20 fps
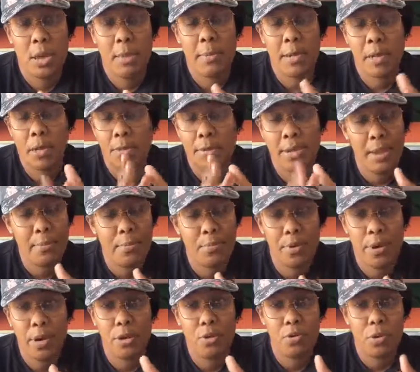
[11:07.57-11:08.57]
I mean, not
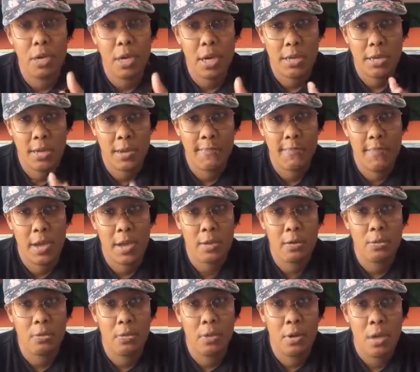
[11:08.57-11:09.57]
print, you'll cut that
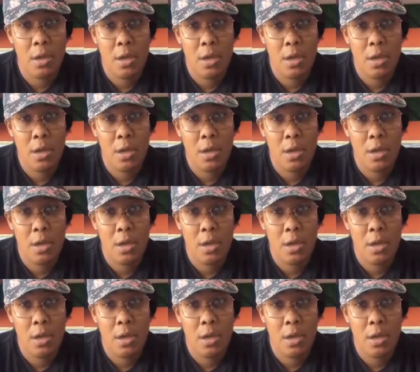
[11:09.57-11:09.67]
vinyl.